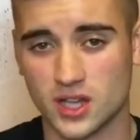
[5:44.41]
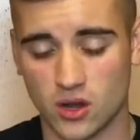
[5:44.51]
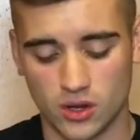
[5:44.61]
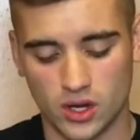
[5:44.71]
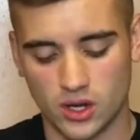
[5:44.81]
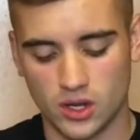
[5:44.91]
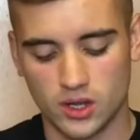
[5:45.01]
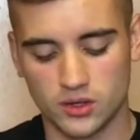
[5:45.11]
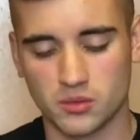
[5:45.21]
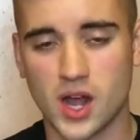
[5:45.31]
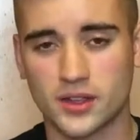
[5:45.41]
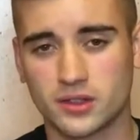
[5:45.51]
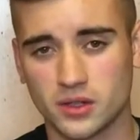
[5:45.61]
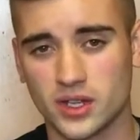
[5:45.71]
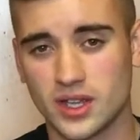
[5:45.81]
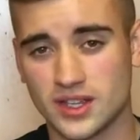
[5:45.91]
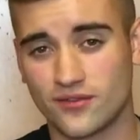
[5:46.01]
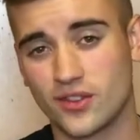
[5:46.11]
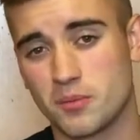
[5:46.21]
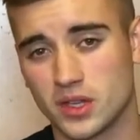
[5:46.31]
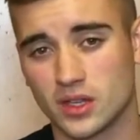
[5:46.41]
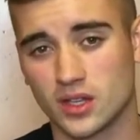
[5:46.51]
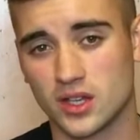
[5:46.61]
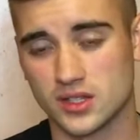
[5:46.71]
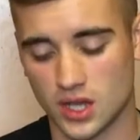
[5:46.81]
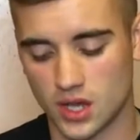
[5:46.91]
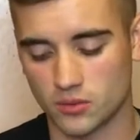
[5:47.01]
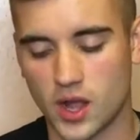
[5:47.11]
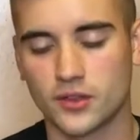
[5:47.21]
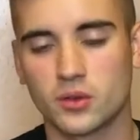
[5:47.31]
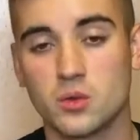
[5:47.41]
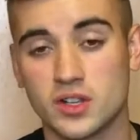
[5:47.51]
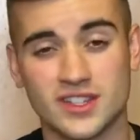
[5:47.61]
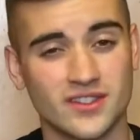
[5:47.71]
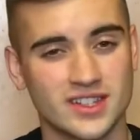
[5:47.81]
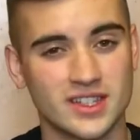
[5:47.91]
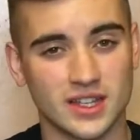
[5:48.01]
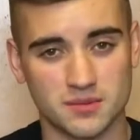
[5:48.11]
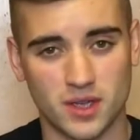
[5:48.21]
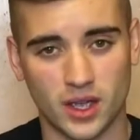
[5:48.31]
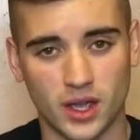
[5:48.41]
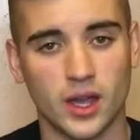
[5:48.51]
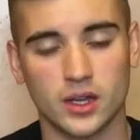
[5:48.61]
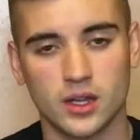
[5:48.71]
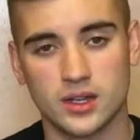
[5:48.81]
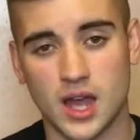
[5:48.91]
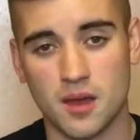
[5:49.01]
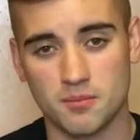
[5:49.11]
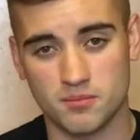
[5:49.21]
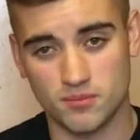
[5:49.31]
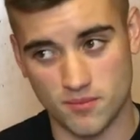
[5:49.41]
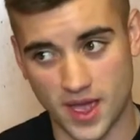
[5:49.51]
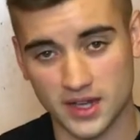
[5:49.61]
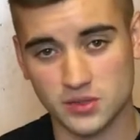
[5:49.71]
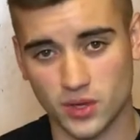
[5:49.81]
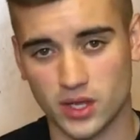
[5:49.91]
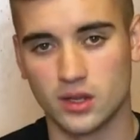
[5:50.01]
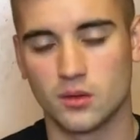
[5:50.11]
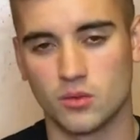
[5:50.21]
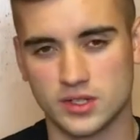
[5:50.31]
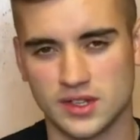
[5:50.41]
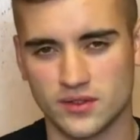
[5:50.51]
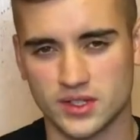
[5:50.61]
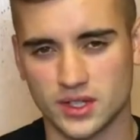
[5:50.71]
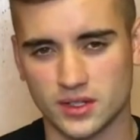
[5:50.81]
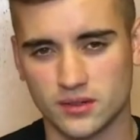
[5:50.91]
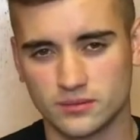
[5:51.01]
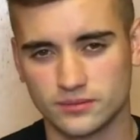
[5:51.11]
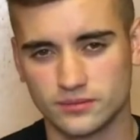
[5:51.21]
So the rock 3 is flippy because rock 3 176, may I add, not max weight 176.